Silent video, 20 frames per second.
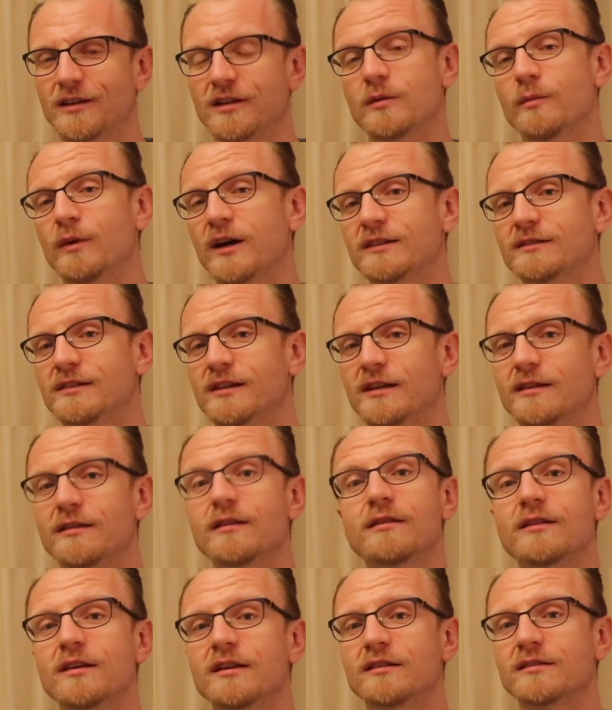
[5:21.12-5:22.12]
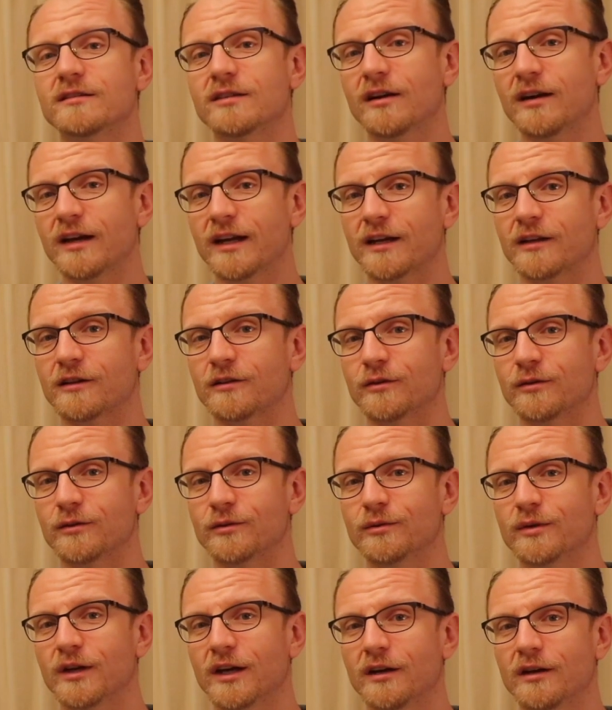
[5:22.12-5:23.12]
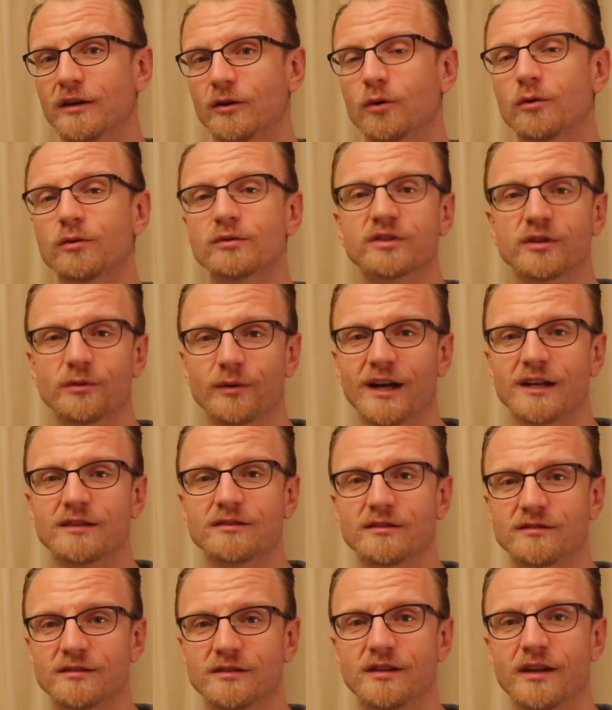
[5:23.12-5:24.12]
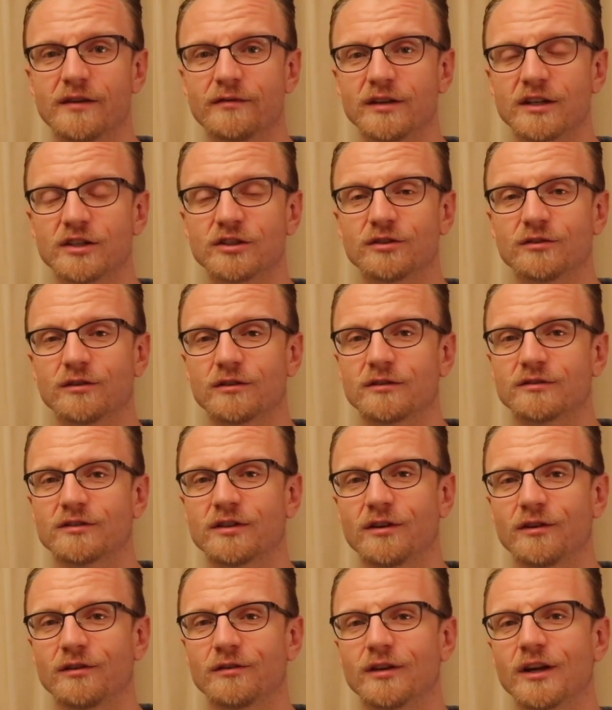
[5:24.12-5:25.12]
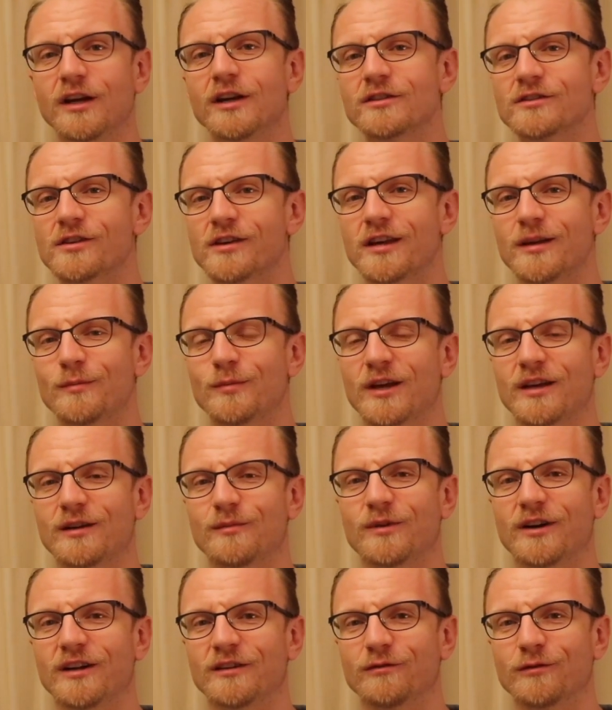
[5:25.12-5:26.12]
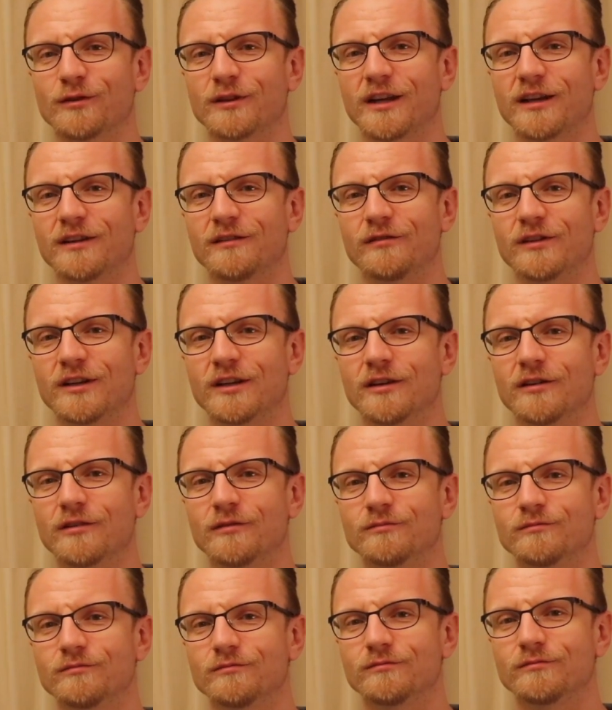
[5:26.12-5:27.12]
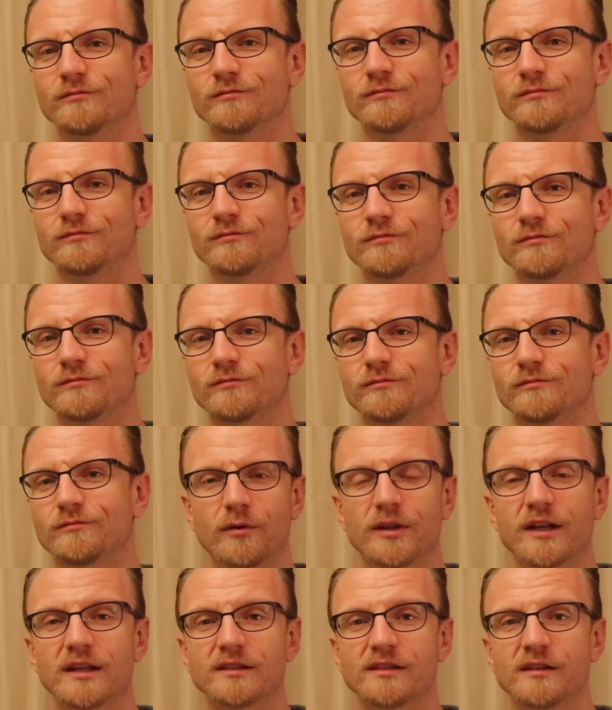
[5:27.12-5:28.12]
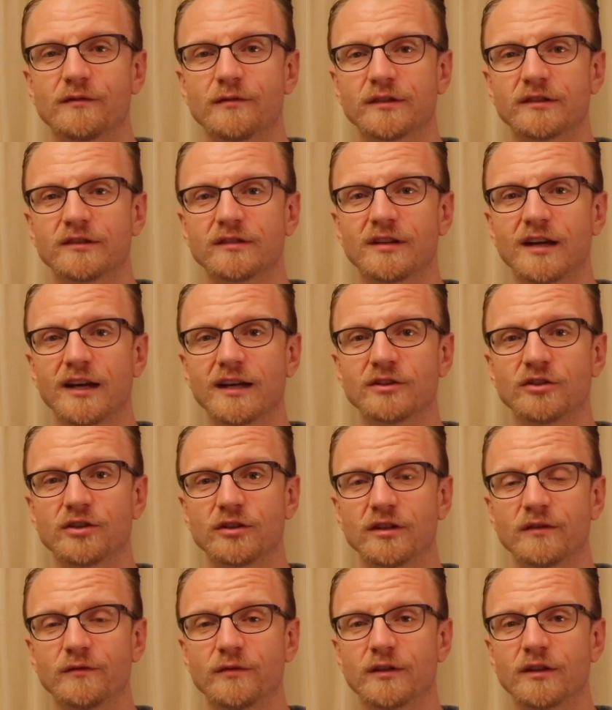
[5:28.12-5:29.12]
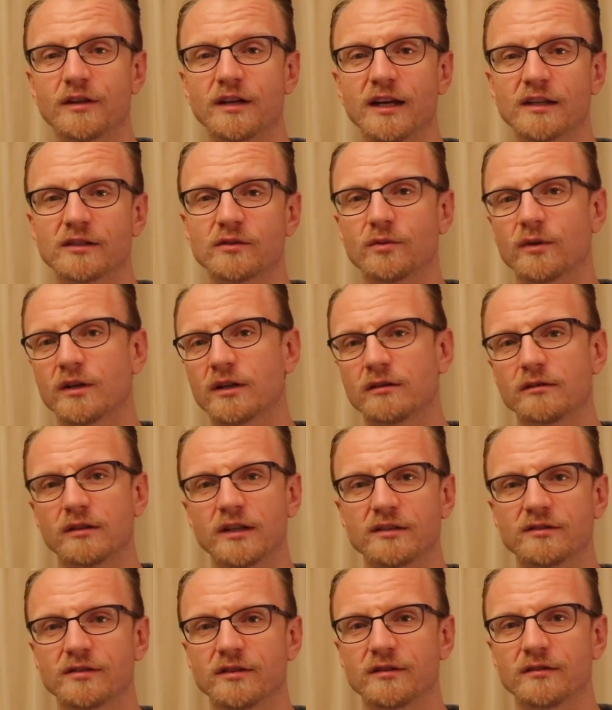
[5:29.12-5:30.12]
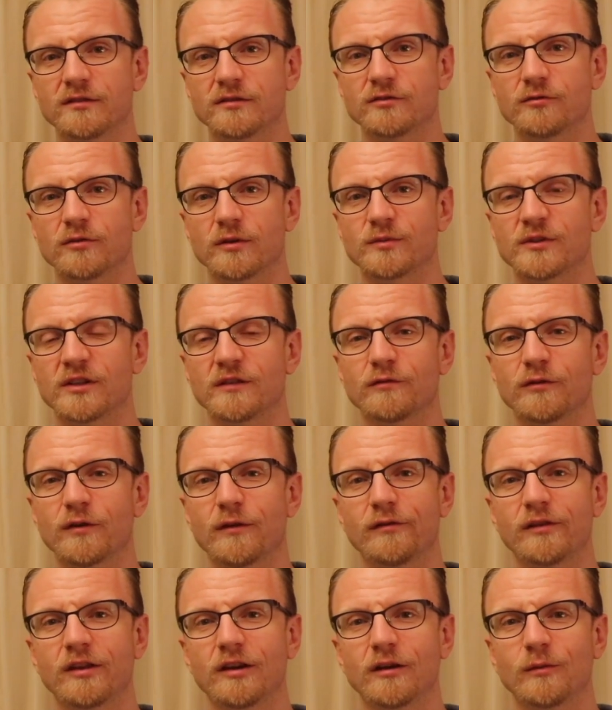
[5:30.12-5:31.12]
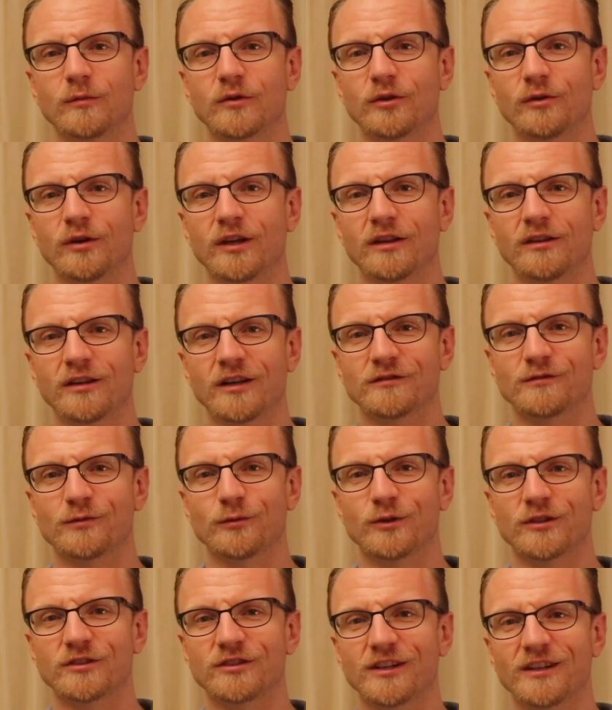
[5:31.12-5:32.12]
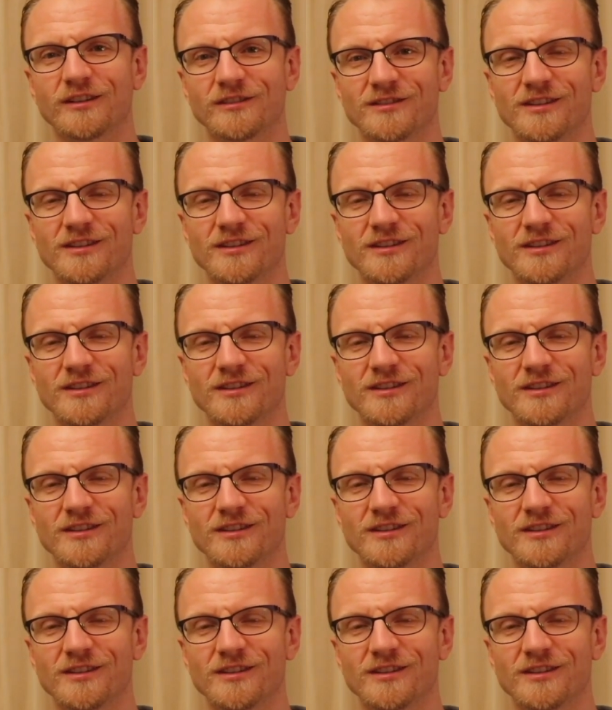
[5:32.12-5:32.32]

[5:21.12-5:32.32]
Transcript: You might say that the entire clue also acts as a definition on its own, so keep that in mind for a later video. Well, that's it for today. Tune in for the next one. Links in the description for everything I'm doing. Thanks for watching.